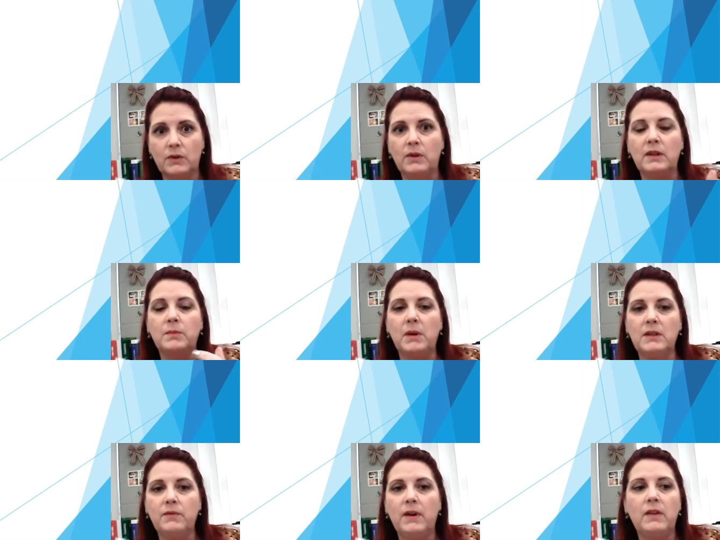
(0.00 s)
So they
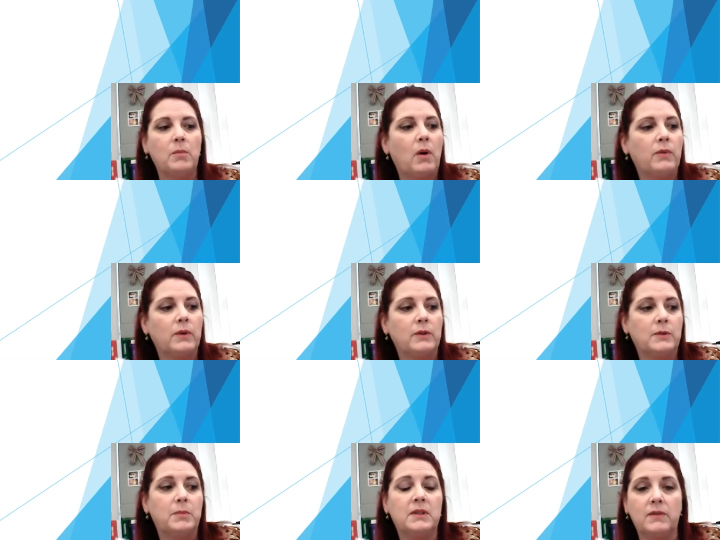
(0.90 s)
specify them over a
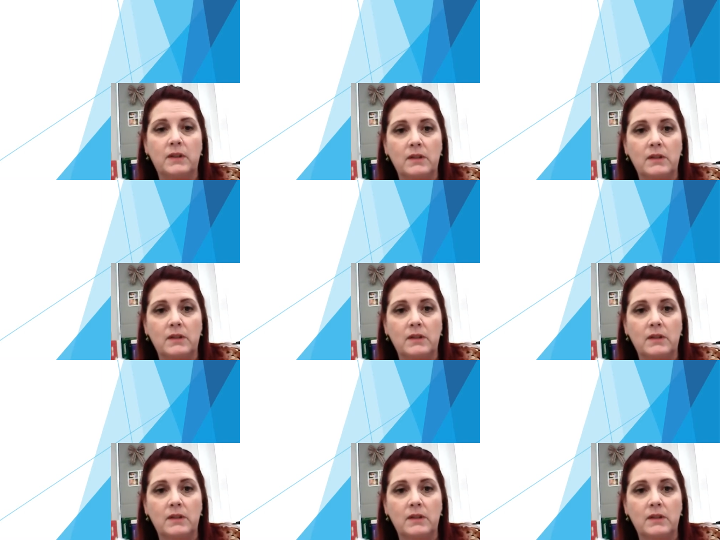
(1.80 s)
specific,